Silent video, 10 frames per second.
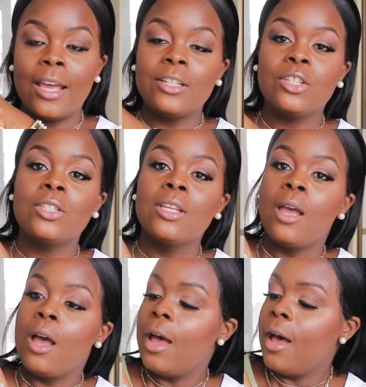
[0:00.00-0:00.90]
I just
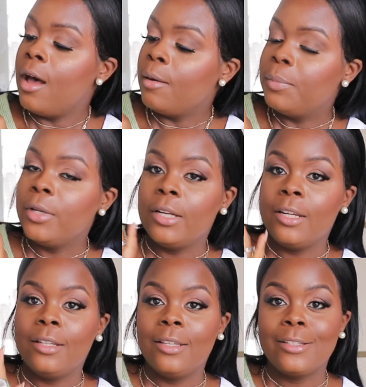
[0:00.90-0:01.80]
put it
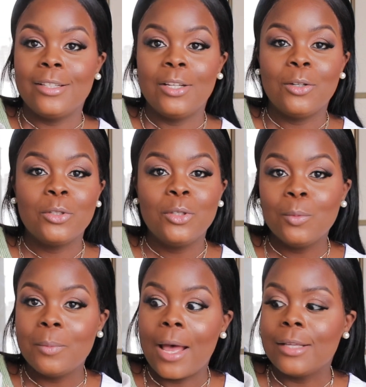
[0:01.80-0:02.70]
in this little
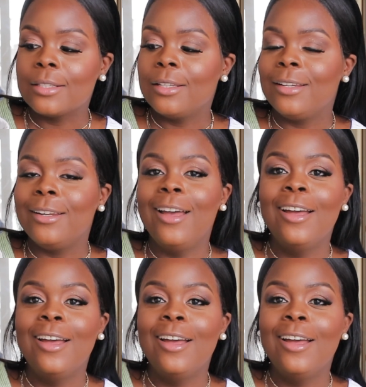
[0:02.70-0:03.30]
cute basket.